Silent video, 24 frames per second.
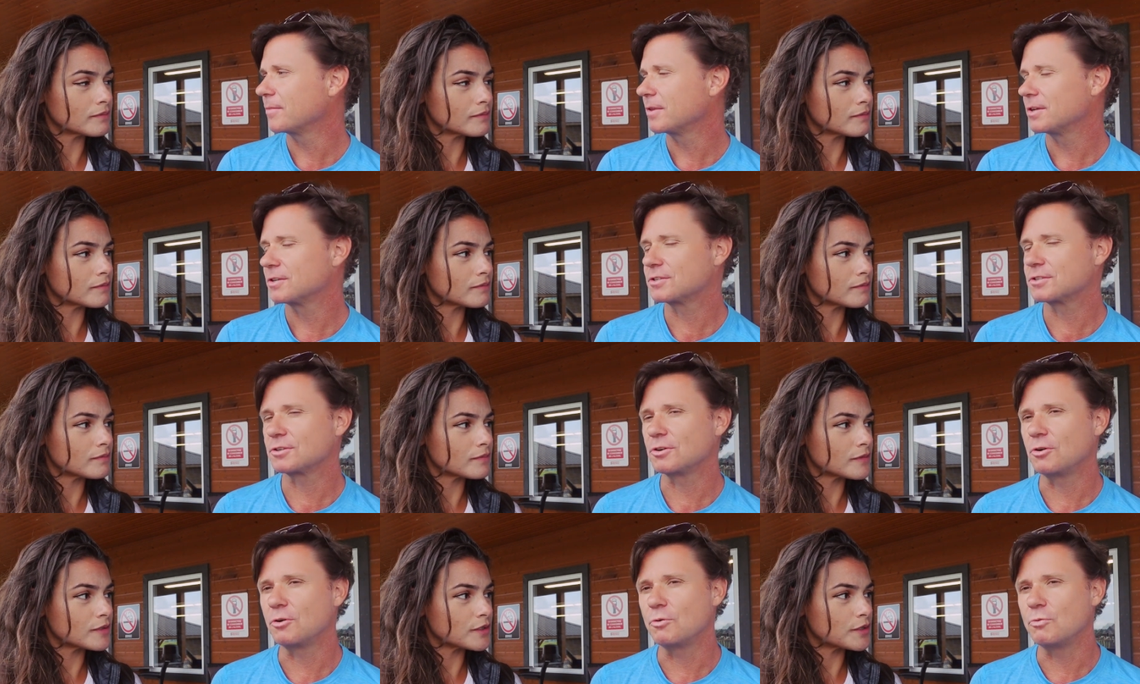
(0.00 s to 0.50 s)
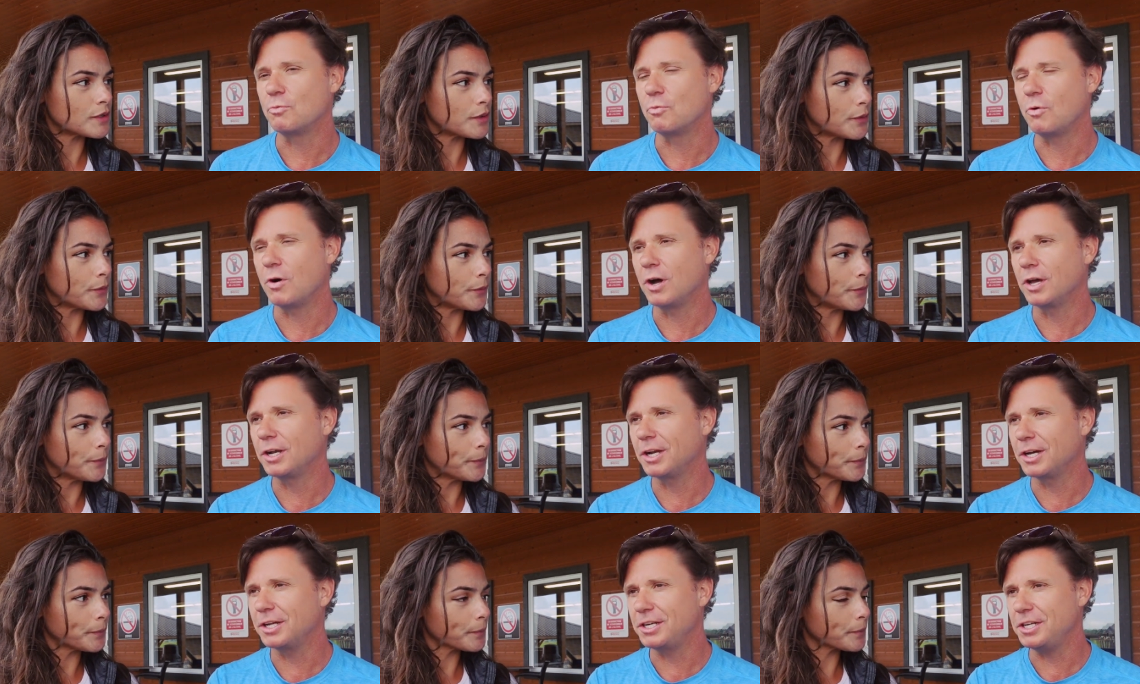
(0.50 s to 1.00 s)
Speaker 1: So
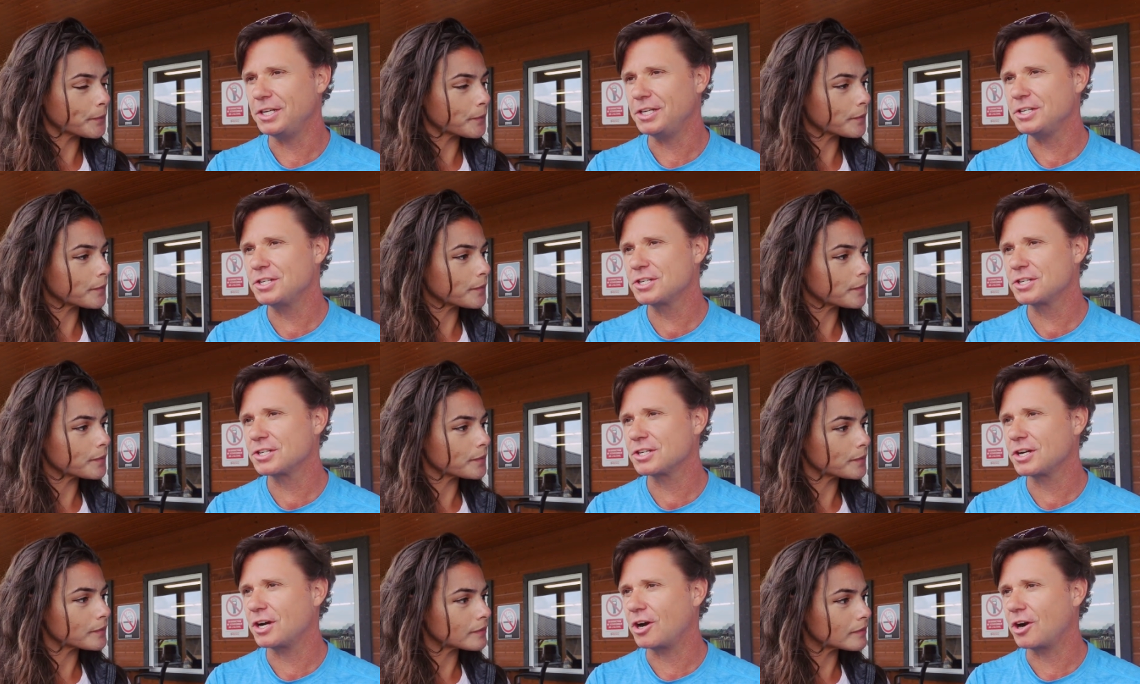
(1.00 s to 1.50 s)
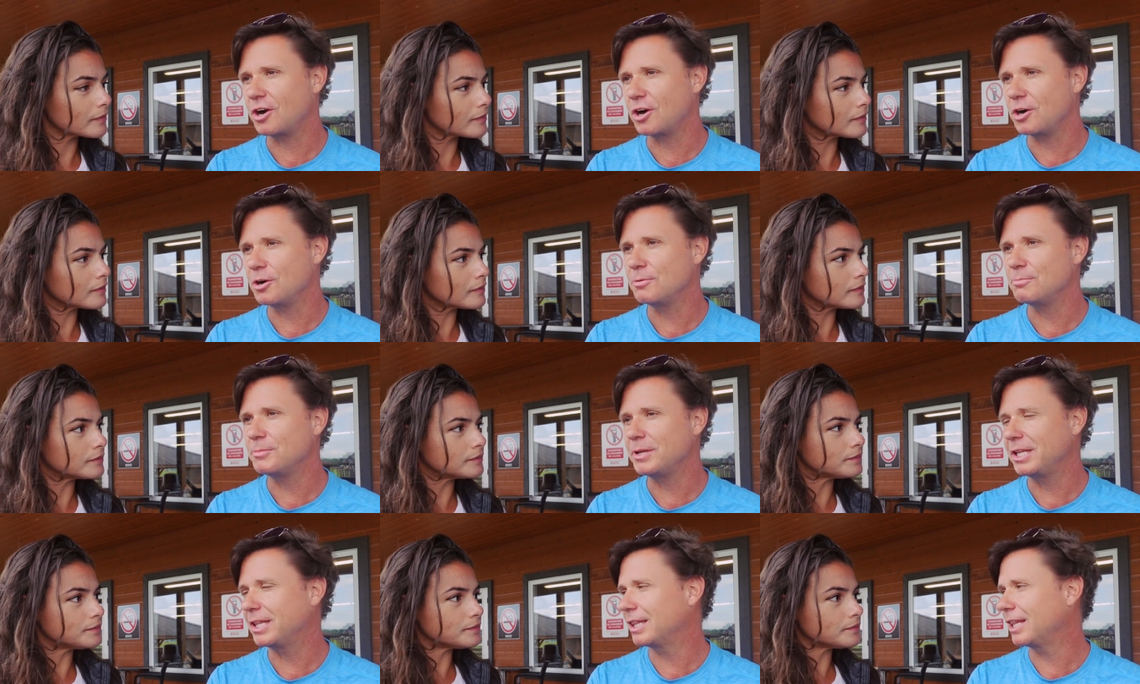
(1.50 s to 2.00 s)
one on each
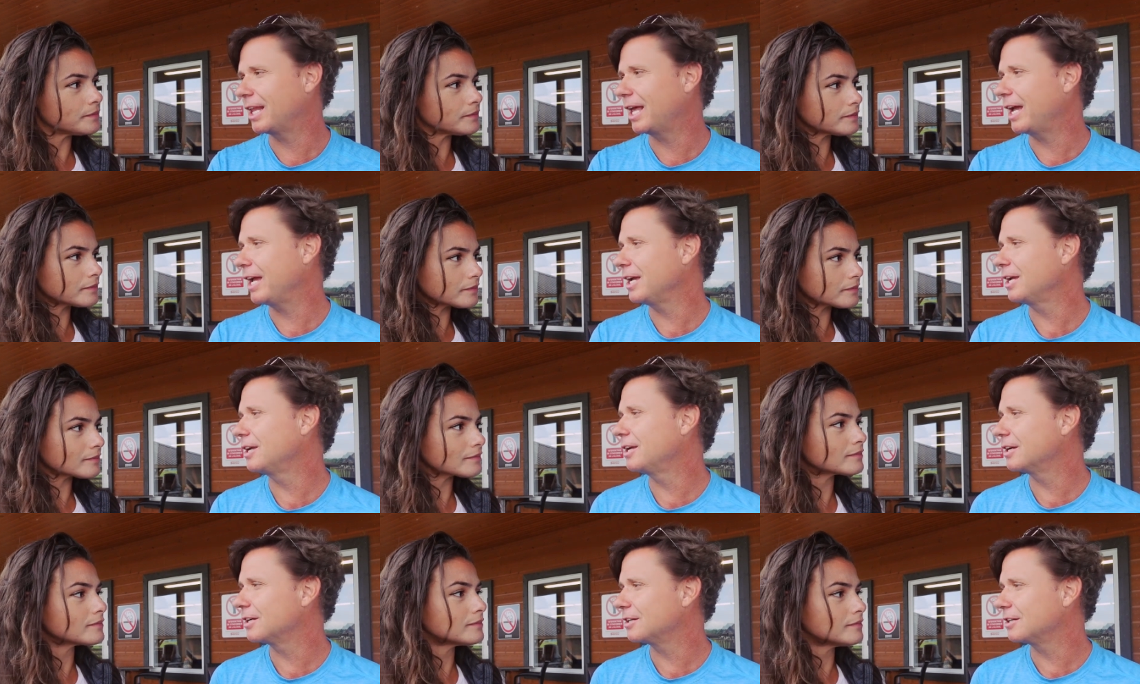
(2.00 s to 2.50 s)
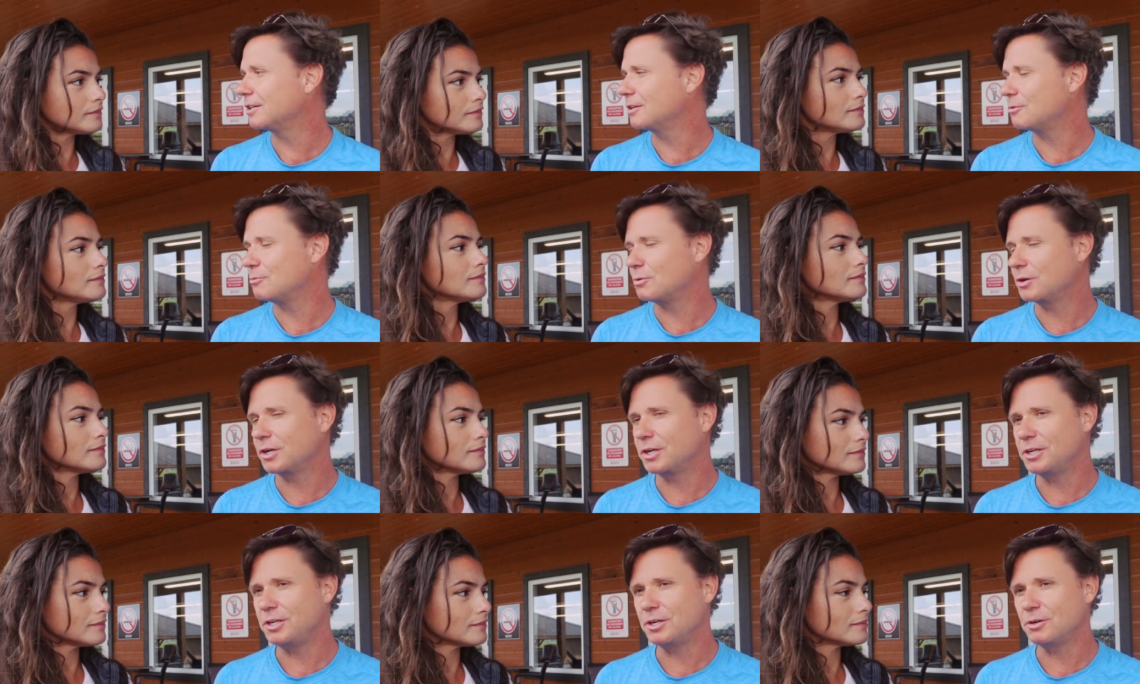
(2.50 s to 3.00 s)
arm and leg,
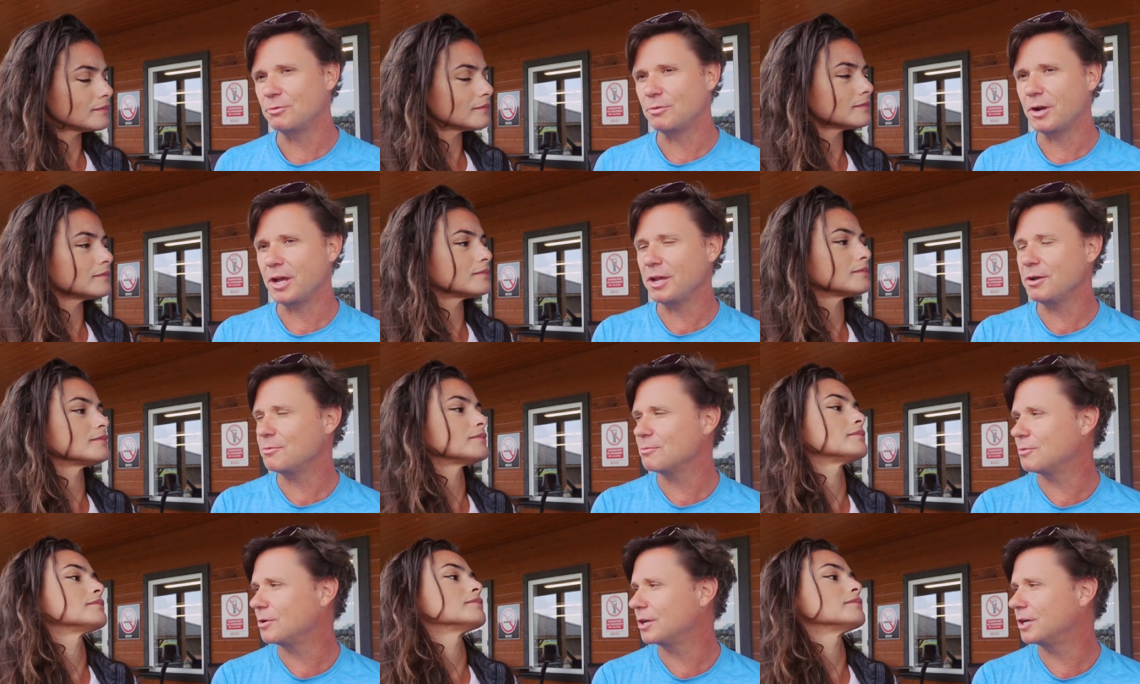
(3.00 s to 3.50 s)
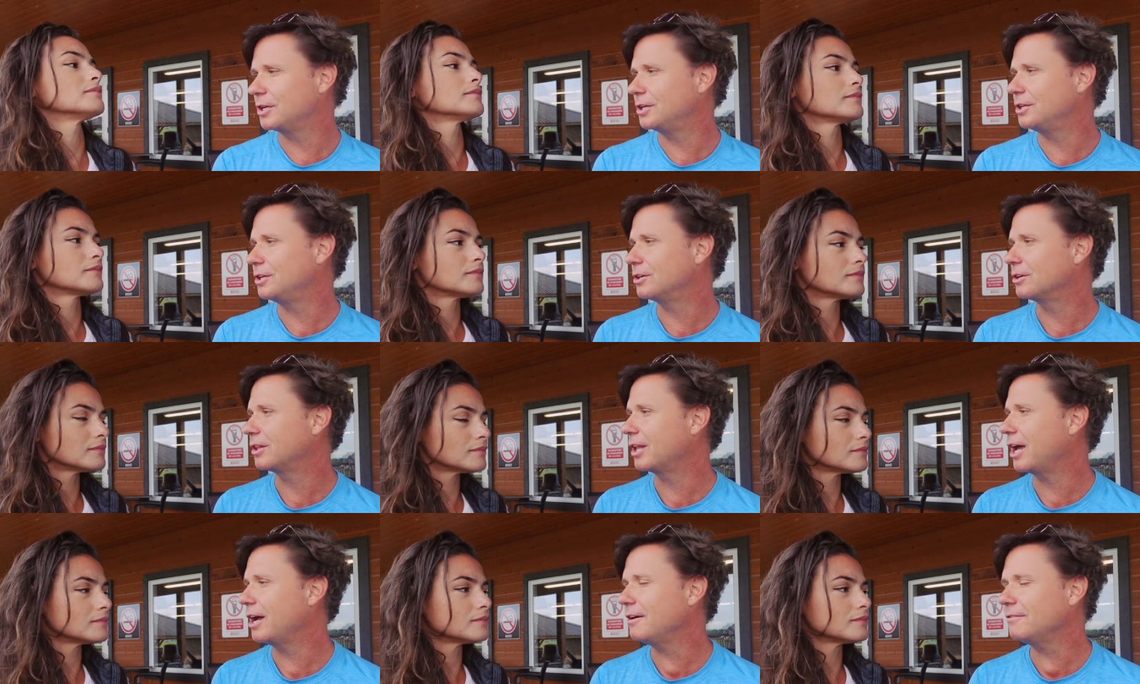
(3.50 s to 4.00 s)
one on your right, one on your
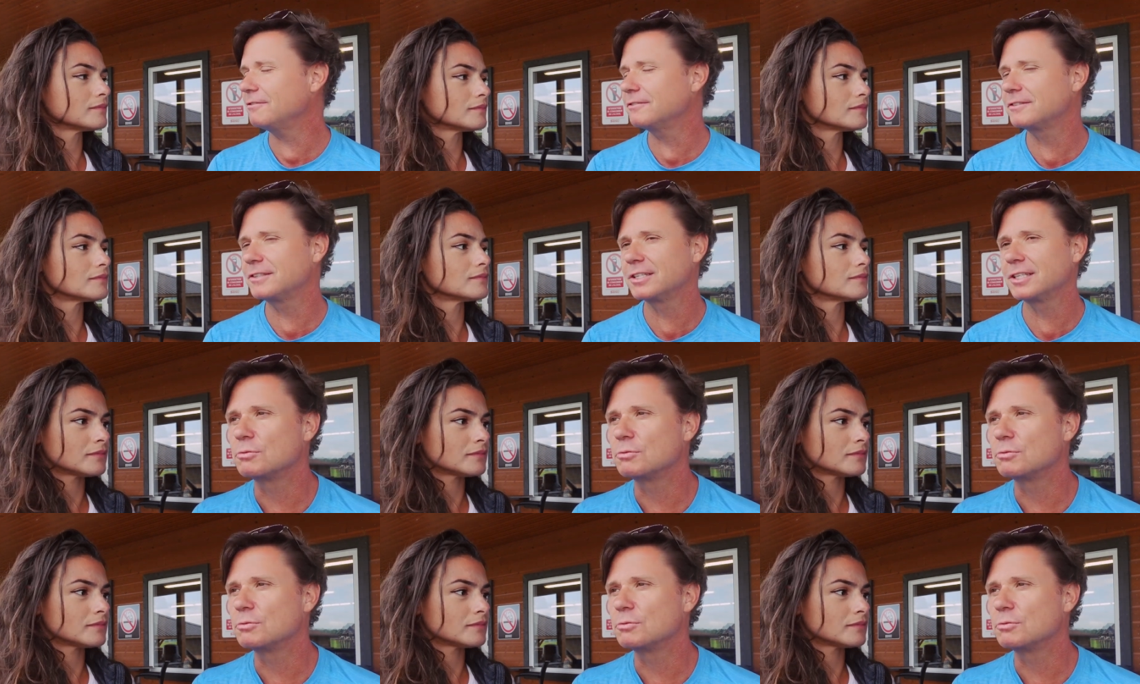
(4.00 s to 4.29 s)
left.